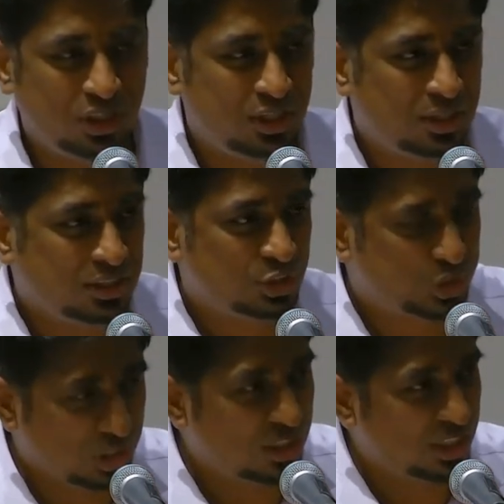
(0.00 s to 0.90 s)

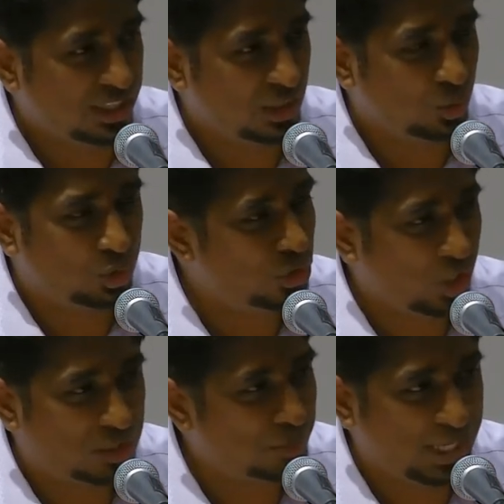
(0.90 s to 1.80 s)
children who could not
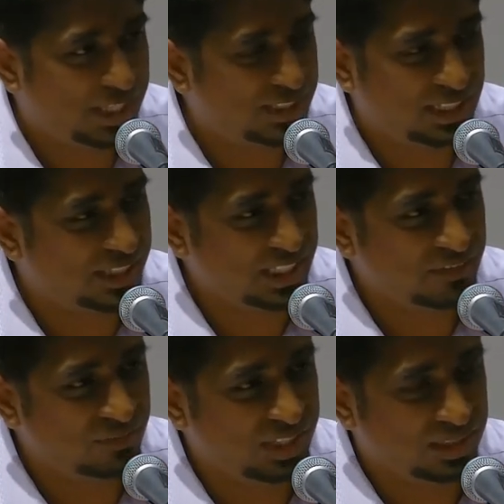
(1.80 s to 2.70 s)
make it that
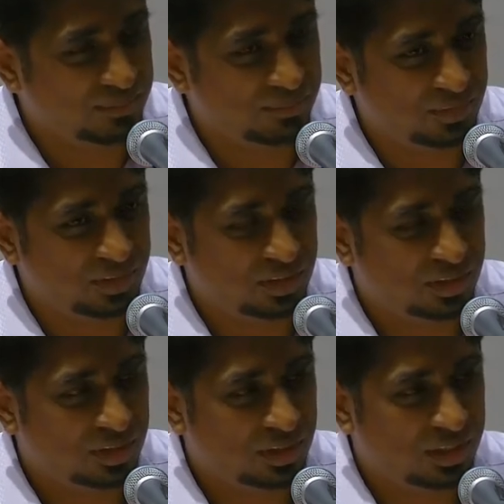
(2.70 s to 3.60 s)
evening
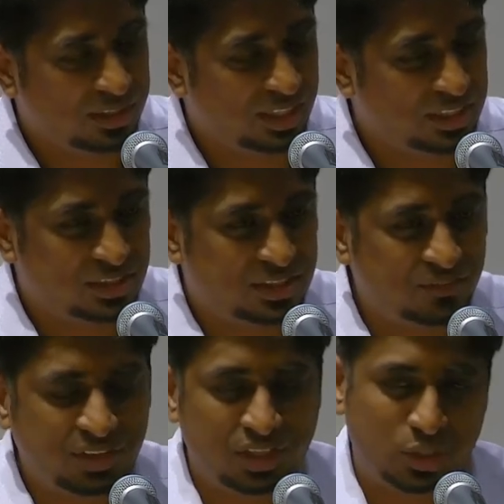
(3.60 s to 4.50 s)
in that severe
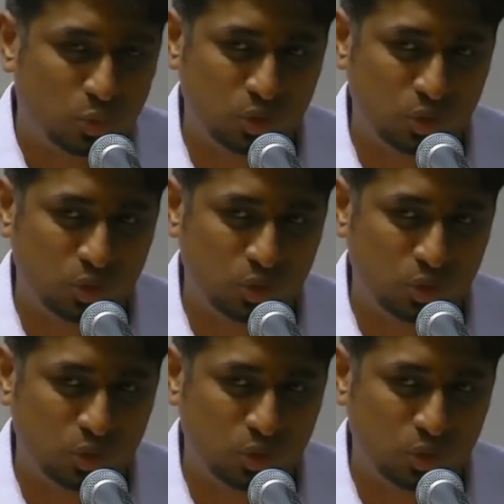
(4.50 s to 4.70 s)
cold.